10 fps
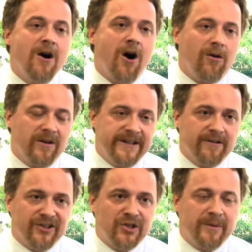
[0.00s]
already
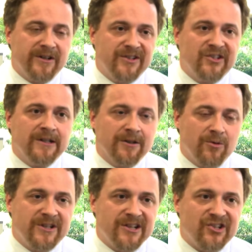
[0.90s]
are experiencing low
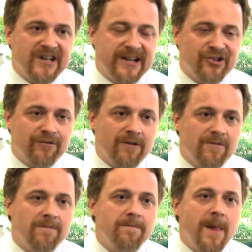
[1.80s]
testosterone.